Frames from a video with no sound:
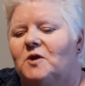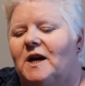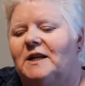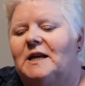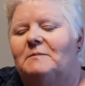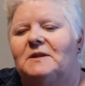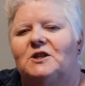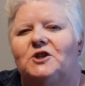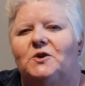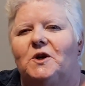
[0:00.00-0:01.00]
trying to keep
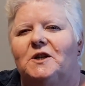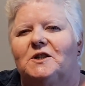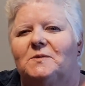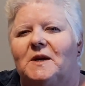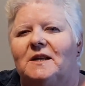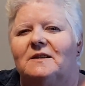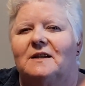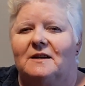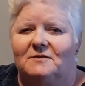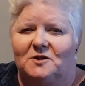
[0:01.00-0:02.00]
this short and sweet
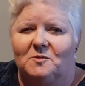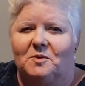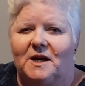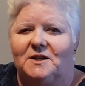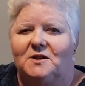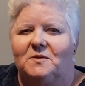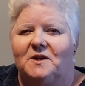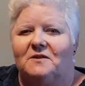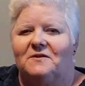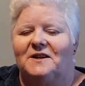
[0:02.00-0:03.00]
because I do plan to do
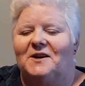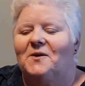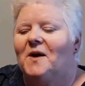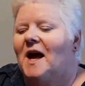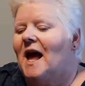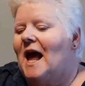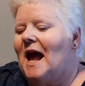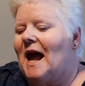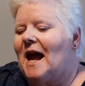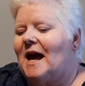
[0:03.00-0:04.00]
another video.
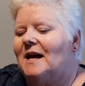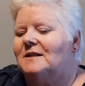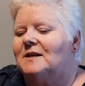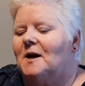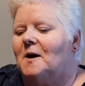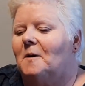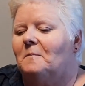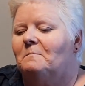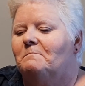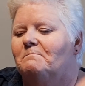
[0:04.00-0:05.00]
And
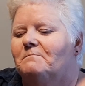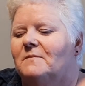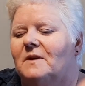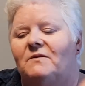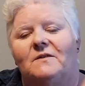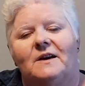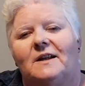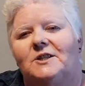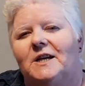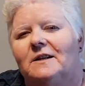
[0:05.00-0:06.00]
um, if you've
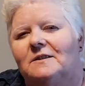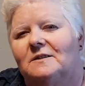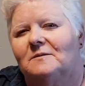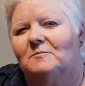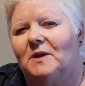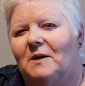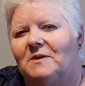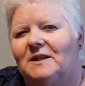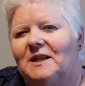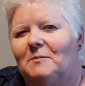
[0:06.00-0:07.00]
had a chance, play
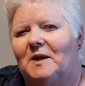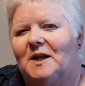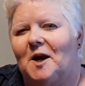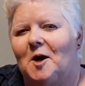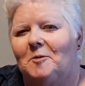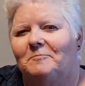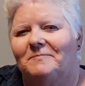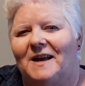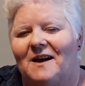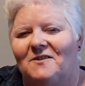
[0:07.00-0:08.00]
with a little bit of yarn.
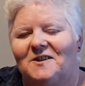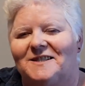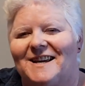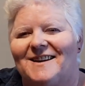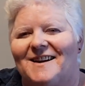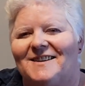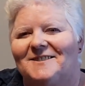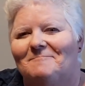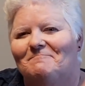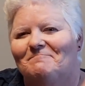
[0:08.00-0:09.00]
Have a good day, guys.